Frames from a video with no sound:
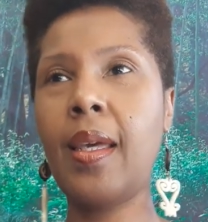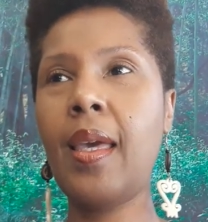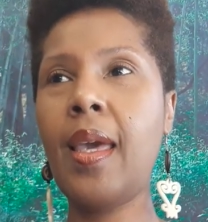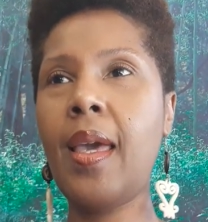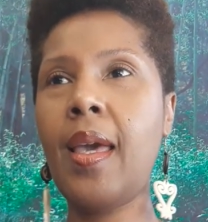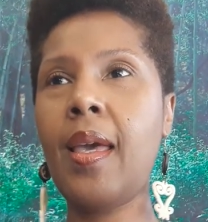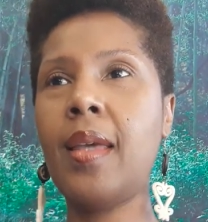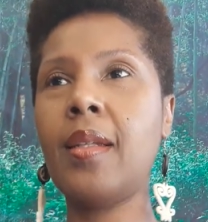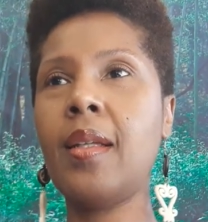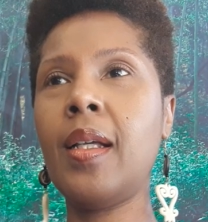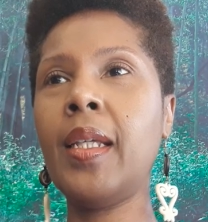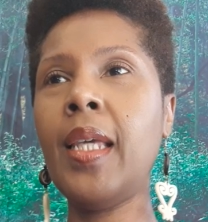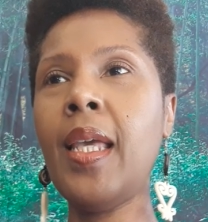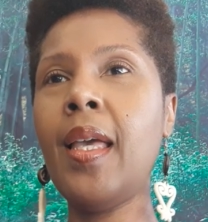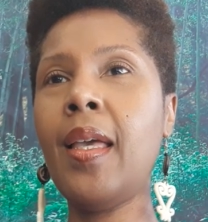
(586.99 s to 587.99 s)
And
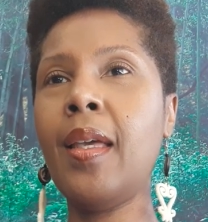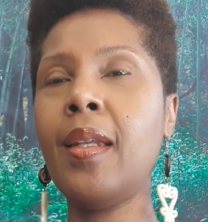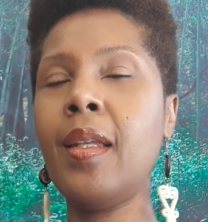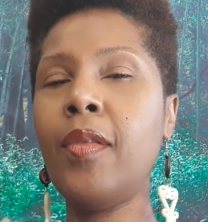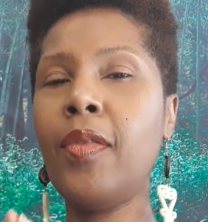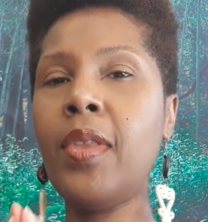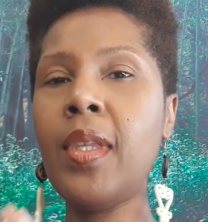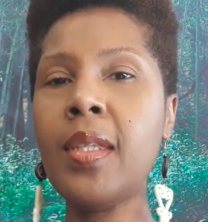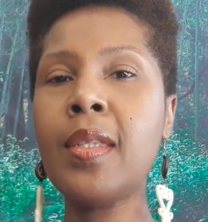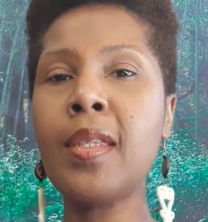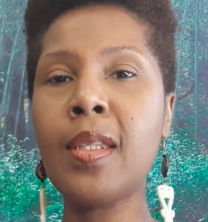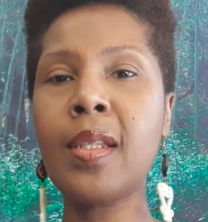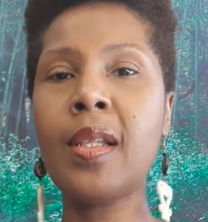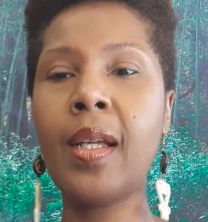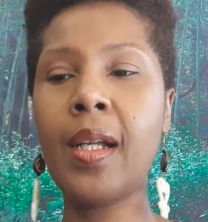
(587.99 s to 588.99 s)
again, if this
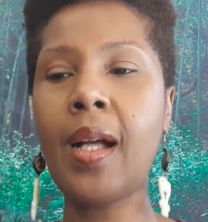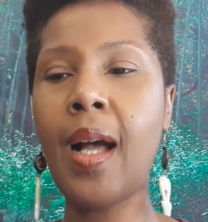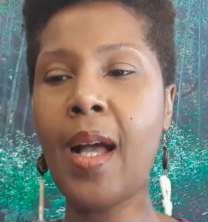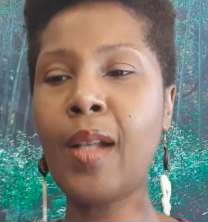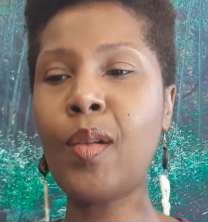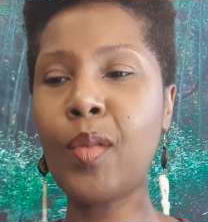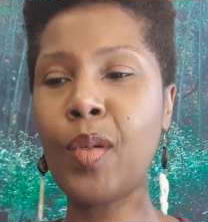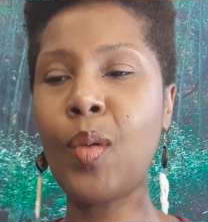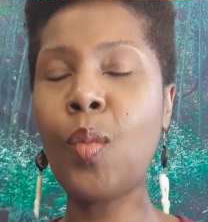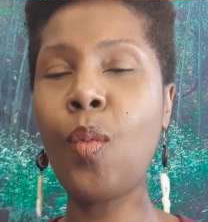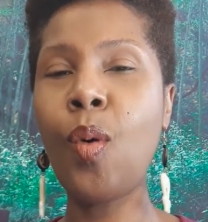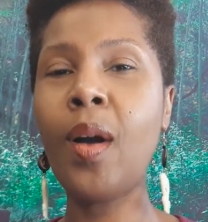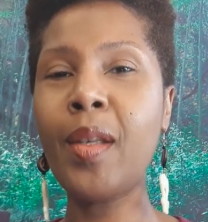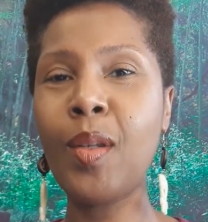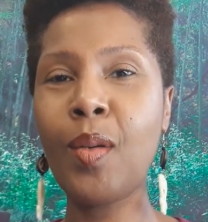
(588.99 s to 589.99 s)
is like I don't know
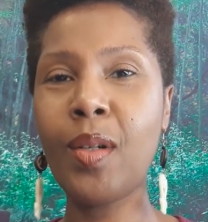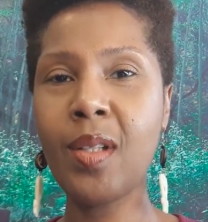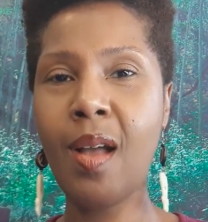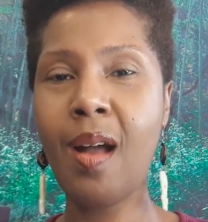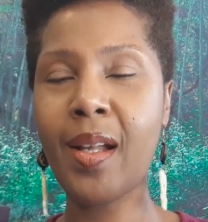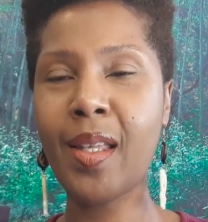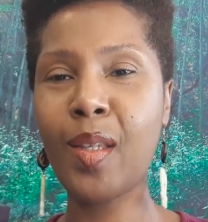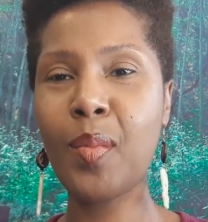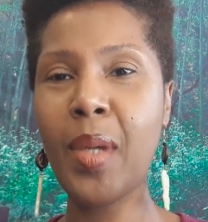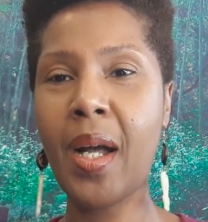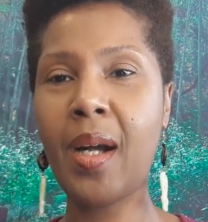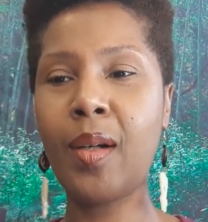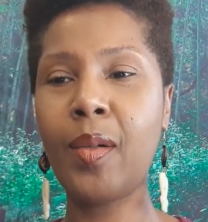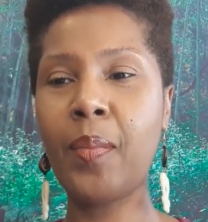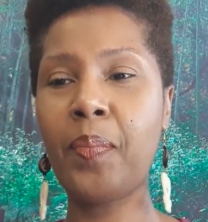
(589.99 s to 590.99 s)
what you're talking
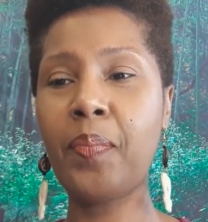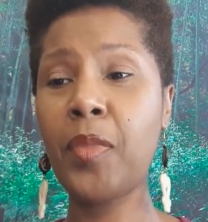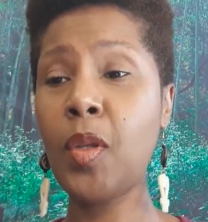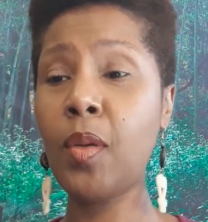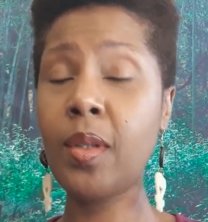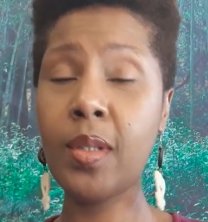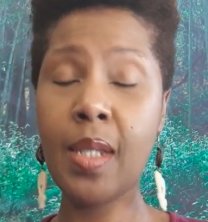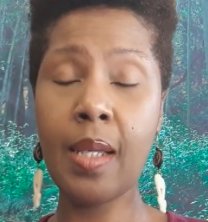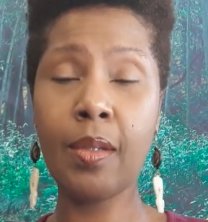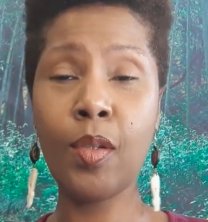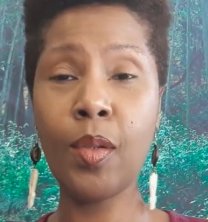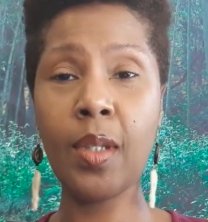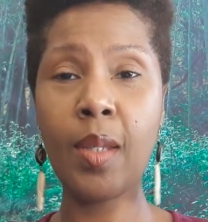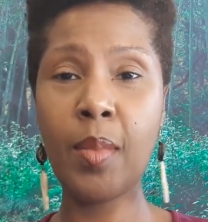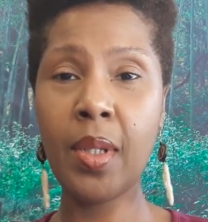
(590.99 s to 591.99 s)
about, you could you
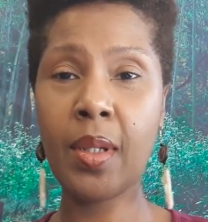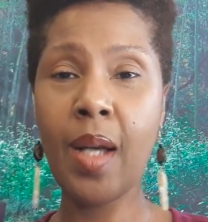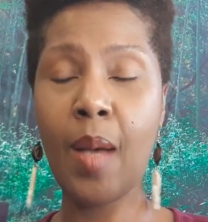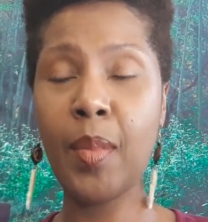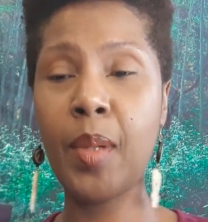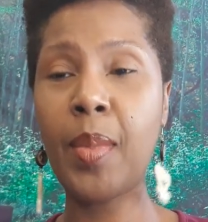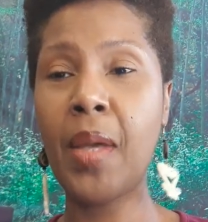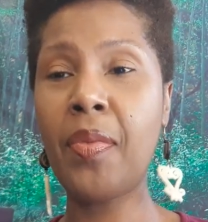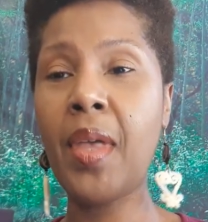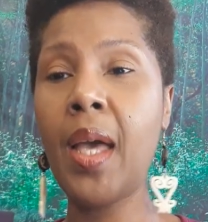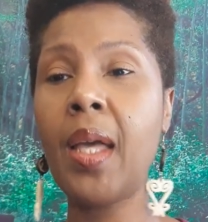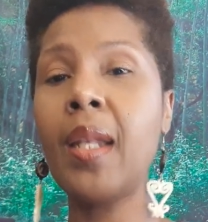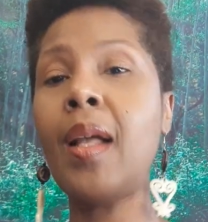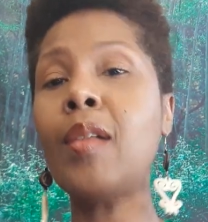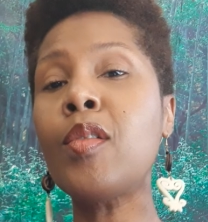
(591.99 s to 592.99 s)
can give me a comment about
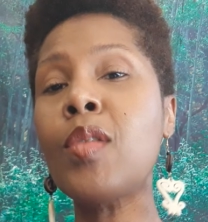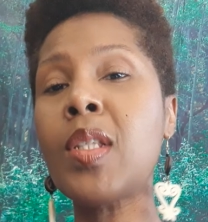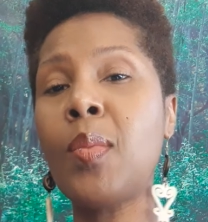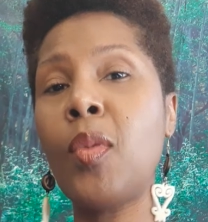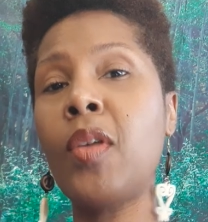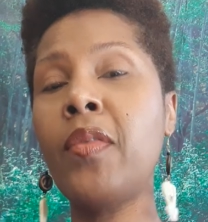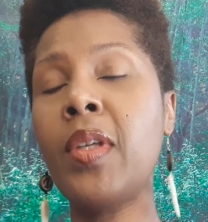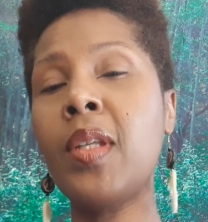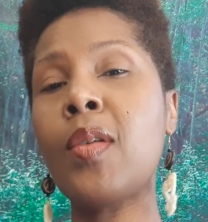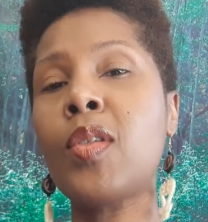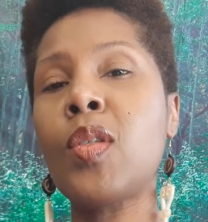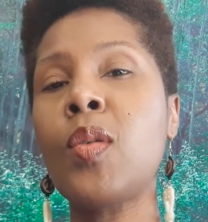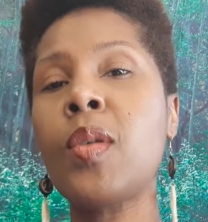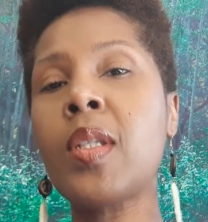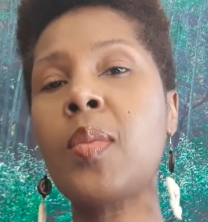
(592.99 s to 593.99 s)
that, and I'll do some more
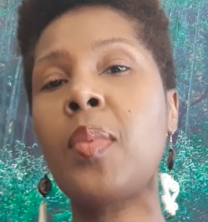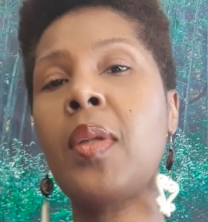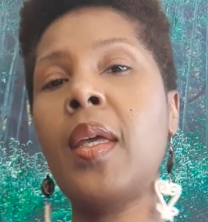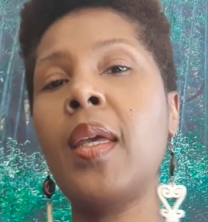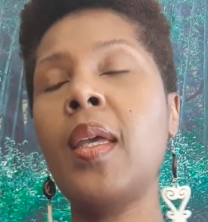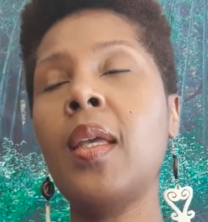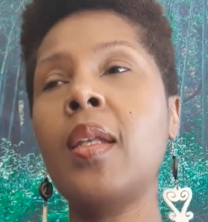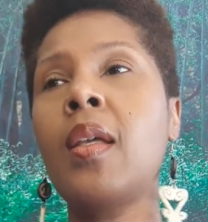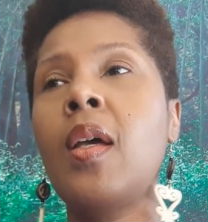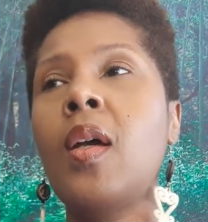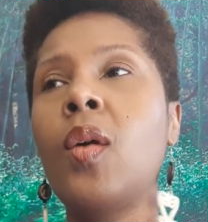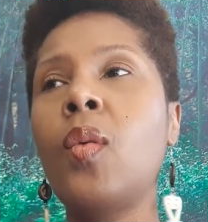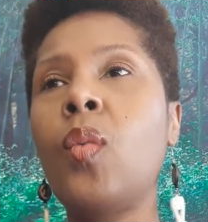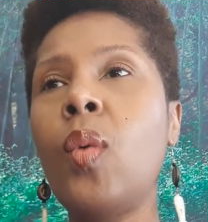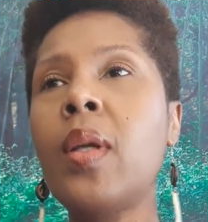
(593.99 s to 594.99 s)
videos to explain
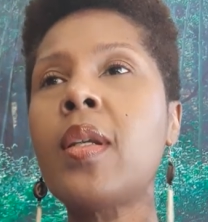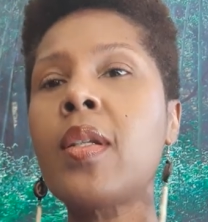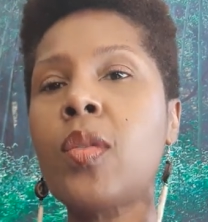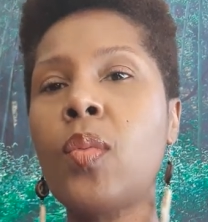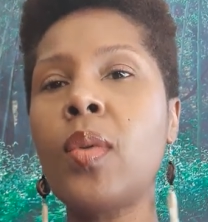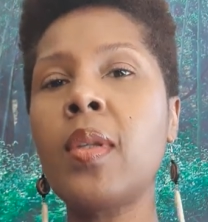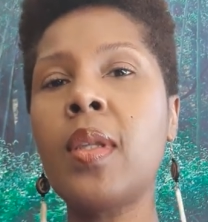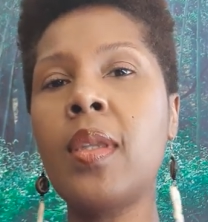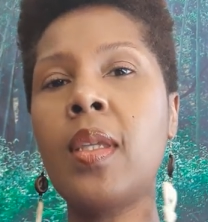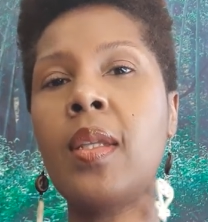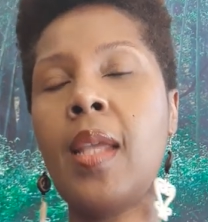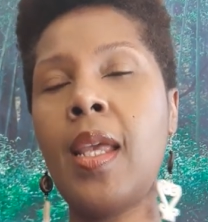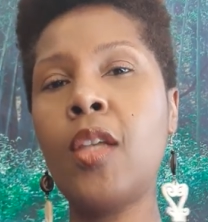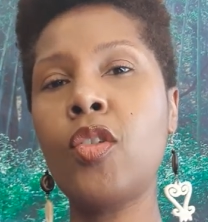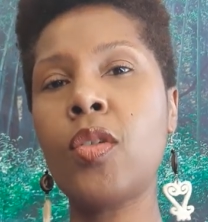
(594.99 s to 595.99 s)
what is really the
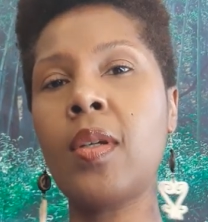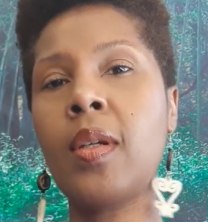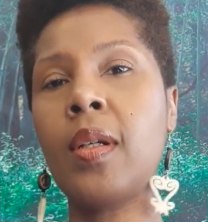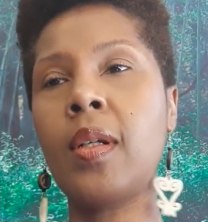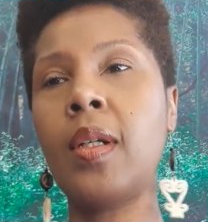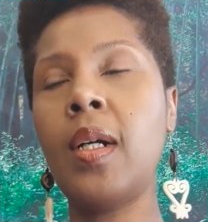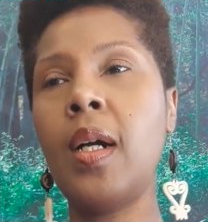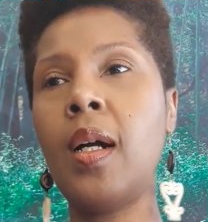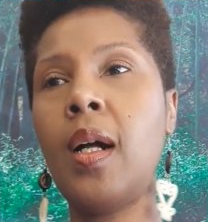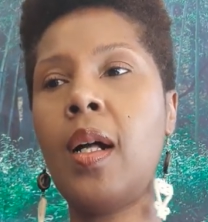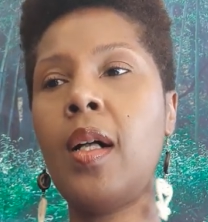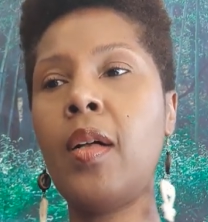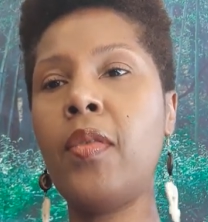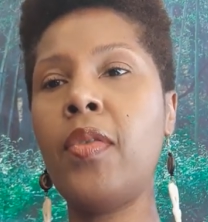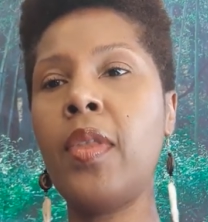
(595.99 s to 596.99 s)
nature
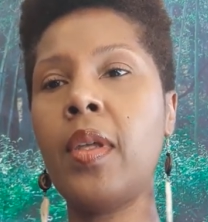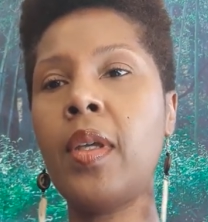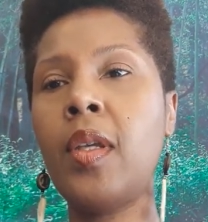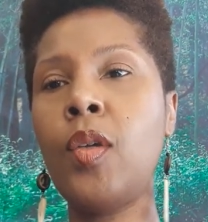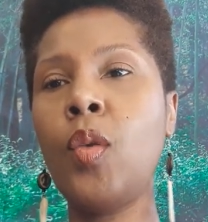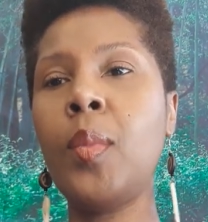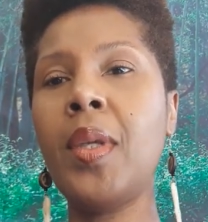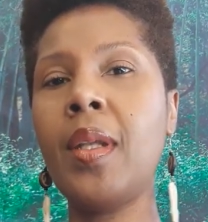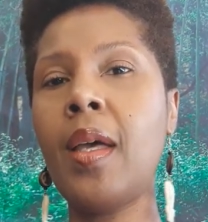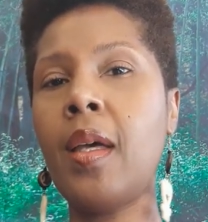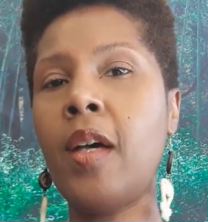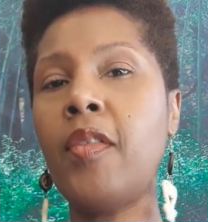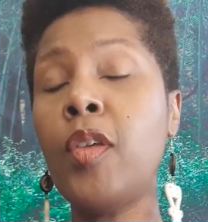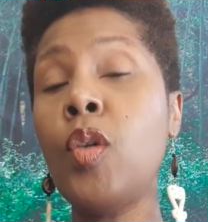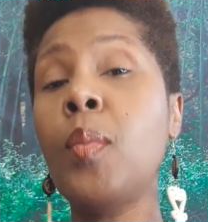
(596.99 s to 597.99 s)
of the human
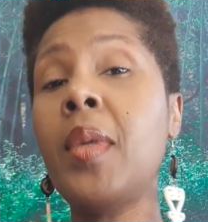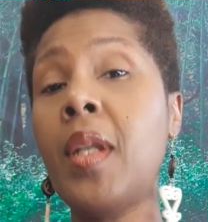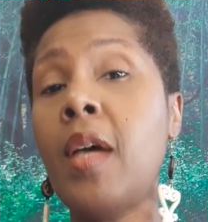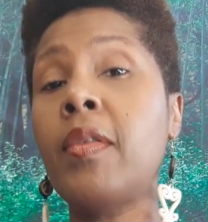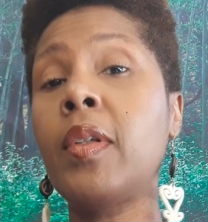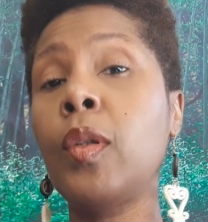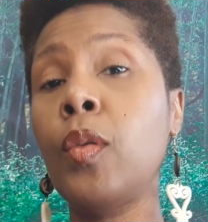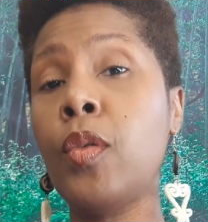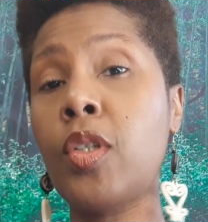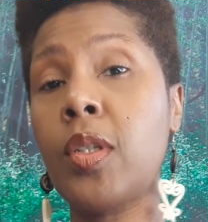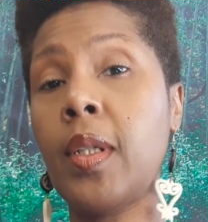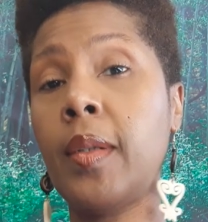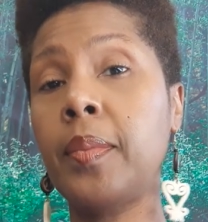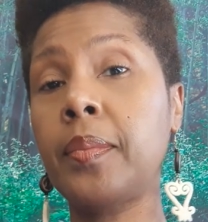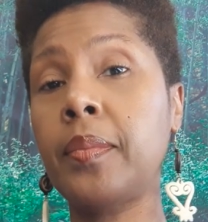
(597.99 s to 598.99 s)
of human
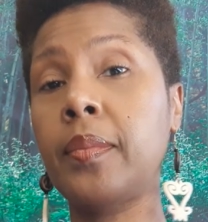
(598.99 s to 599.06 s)
evolution.